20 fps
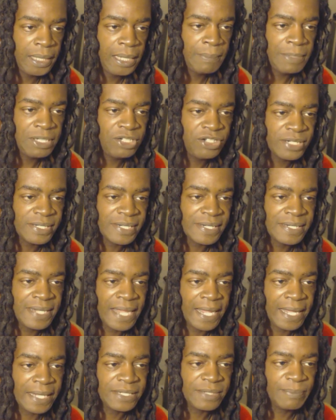Give me just a
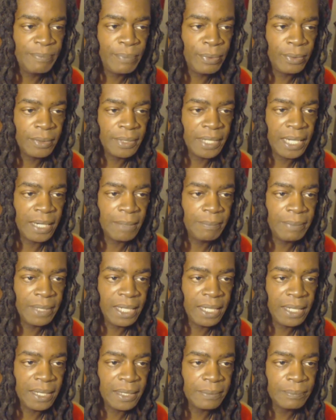second to pull that up
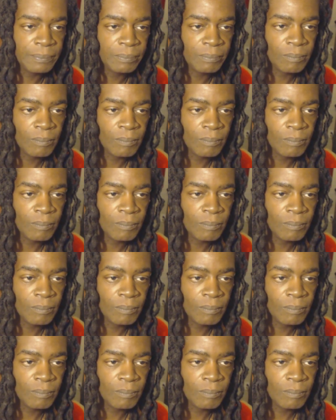again.